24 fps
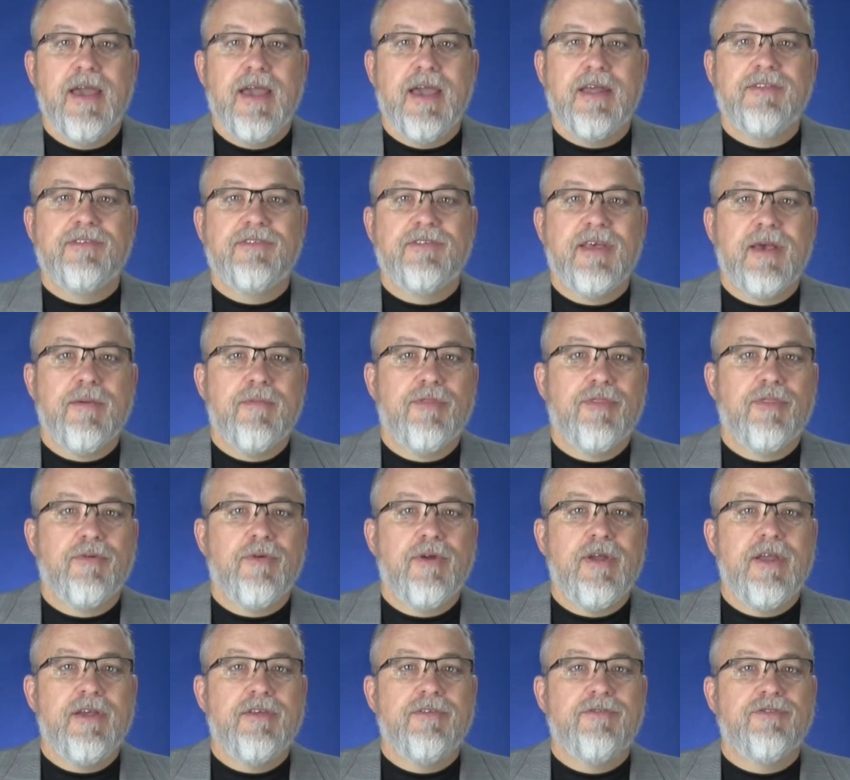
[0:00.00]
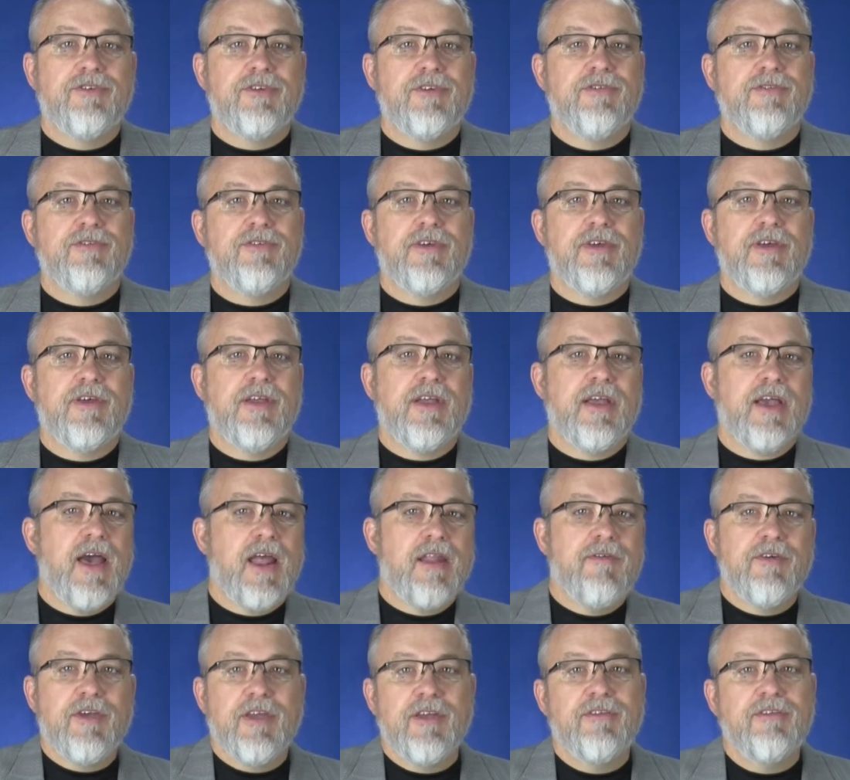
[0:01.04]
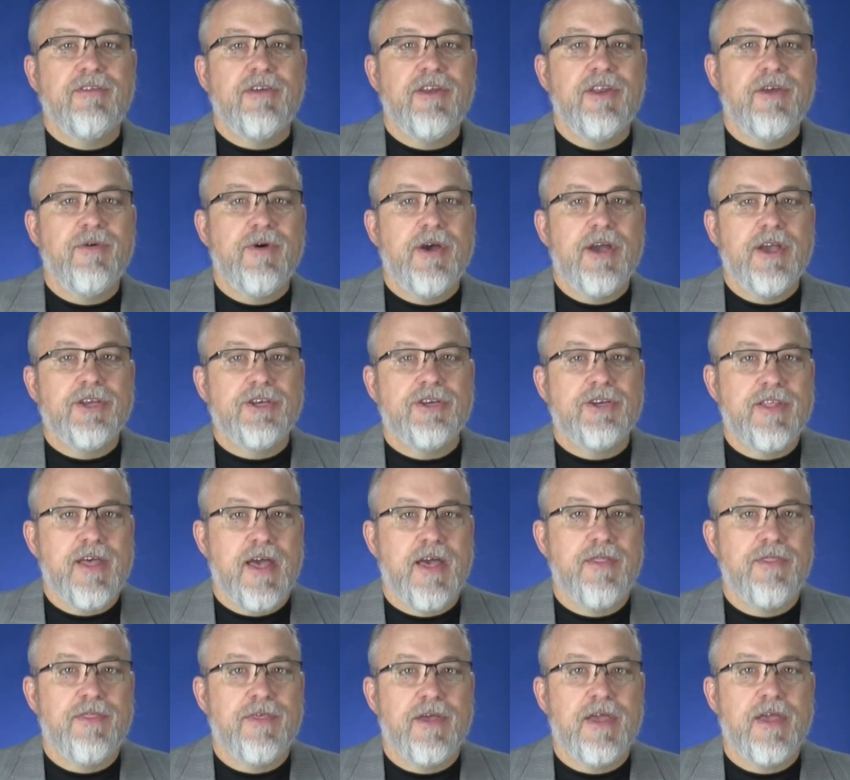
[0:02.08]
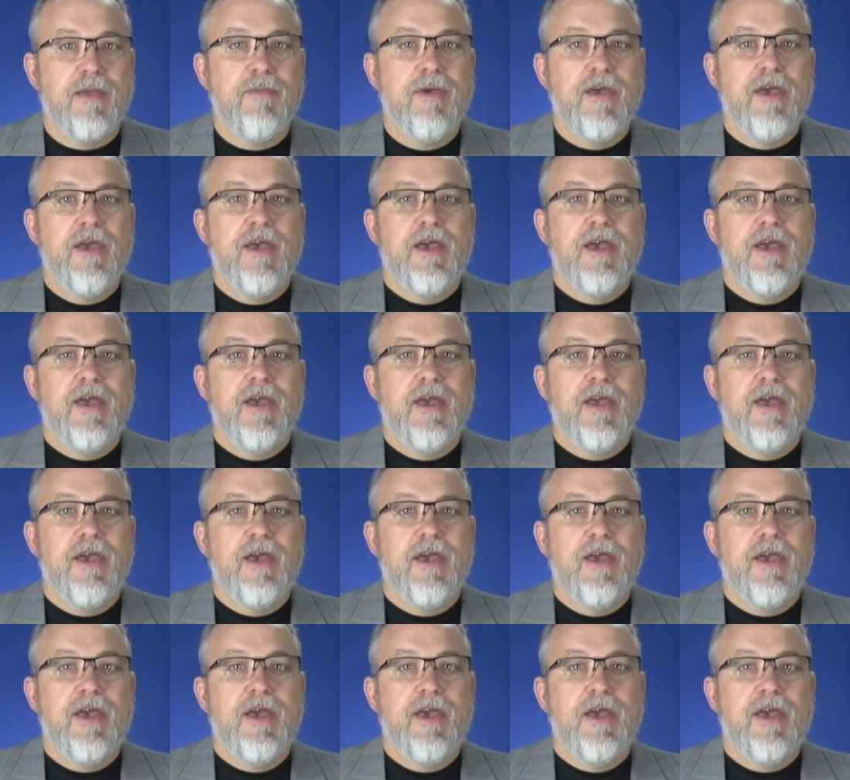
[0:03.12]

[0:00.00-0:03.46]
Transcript: And step 3 is just a kind of a continuation of that theme.